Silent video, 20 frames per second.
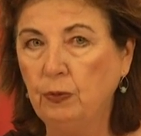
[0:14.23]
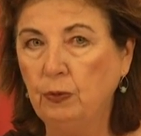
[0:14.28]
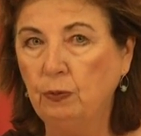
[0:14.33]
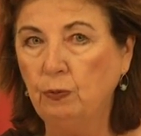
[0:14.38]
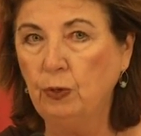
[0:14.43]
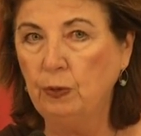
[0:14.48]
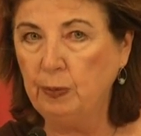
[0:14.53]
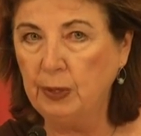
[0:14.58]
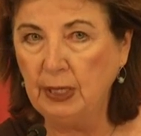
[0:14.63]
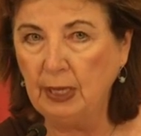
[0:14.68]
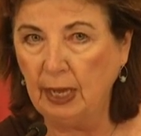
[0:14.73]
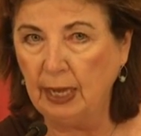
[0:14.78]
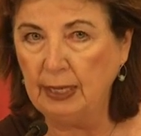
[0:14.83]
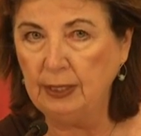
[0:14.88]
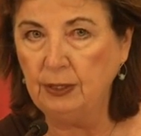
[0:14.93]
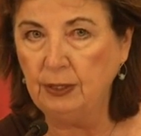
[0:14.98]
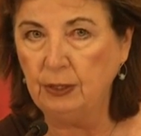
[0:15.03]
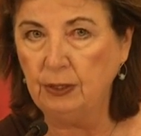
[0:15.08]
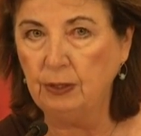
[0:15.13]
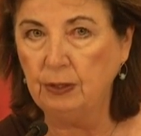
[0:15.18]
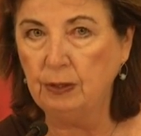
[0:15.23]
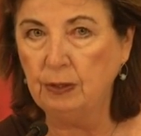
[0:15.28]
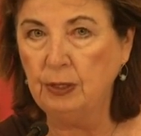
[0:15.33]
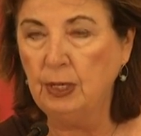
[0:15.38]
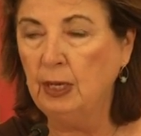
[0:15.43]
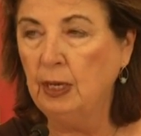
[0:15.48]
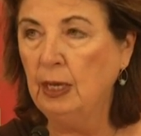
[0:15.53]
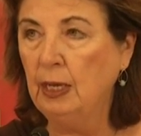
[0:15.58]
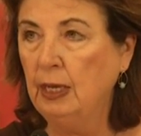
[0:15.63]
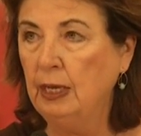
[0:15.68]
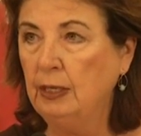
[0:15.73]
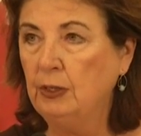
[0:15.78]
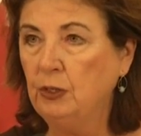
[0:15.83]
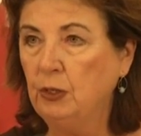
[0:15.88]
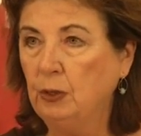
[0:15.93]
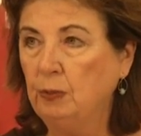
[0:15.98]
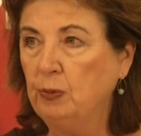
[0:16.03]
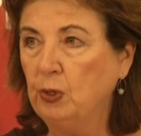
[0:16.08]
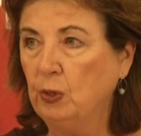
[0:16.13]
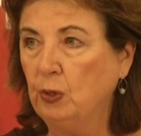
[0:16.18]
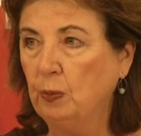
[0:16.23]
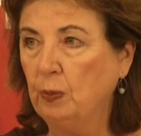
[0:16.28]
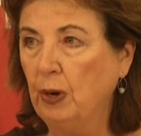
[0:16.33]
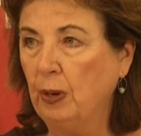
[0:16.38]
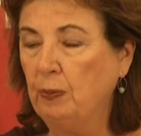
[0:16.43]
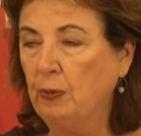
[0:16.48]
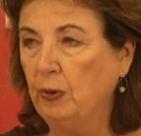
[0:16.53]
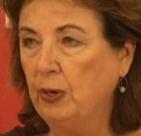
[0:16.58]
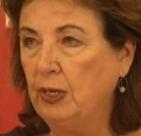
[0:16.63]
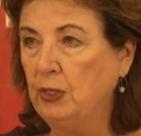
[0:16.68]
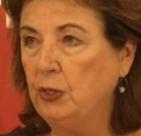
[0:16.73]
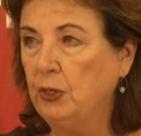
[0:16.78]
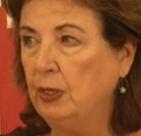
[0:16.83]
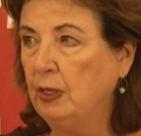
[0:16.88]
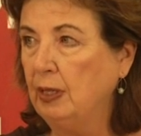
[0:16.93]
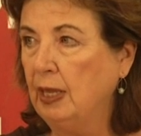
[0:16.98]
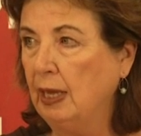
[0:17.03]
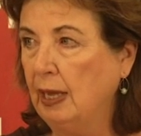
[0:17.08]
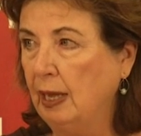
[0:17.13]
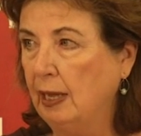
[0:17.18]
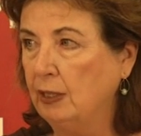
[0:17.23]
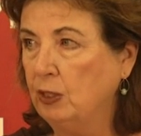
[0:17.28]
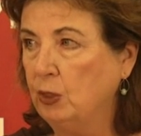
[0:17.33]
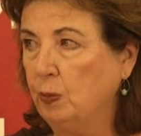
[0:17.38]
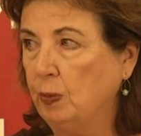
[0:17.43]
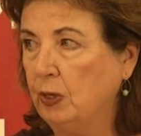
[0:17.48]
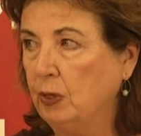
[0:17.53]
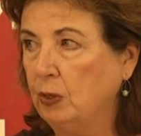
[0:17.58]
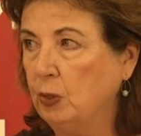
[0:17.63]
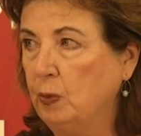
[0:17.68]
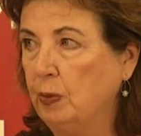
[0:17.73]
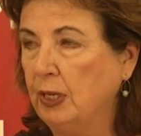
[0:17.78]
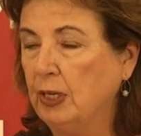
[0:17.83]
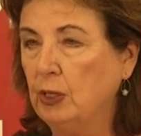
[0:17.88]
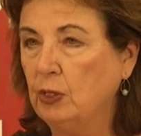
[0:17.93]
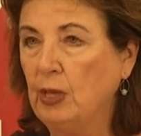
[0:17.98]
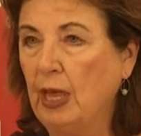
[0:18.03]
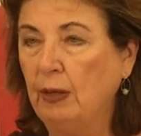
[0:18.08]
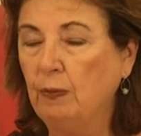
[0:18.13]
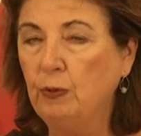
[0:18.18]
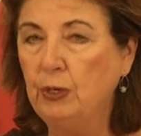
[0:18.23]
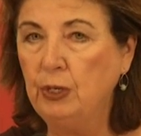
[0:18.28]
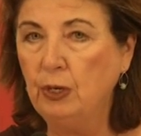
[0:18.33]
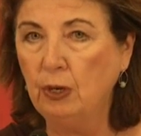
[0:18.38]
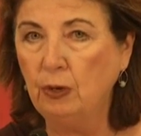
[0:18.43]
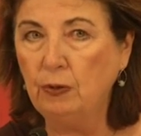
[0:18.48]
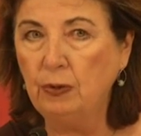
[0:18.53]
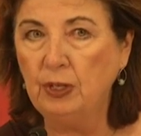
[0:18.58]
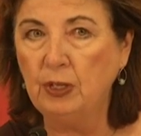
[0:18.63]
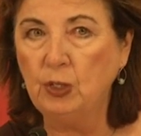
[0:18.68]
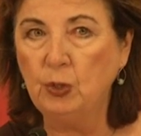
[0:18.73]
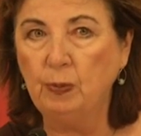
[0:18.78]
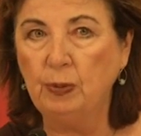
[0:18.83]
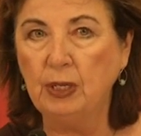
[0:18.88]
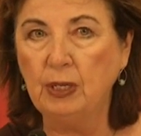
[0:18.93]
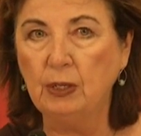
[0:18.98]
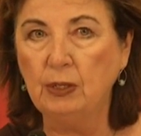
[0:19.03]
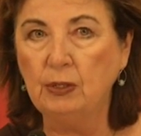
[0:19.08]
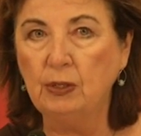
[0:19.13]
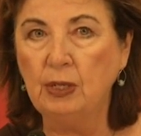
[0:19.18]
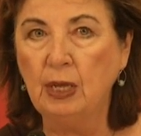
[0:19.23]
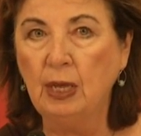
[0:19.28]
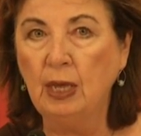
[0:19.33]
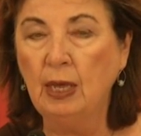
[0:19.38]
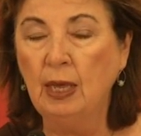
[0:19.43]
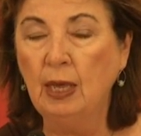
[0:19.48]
We've been lied to in terms of the preparation in the hospitals because, and we know this because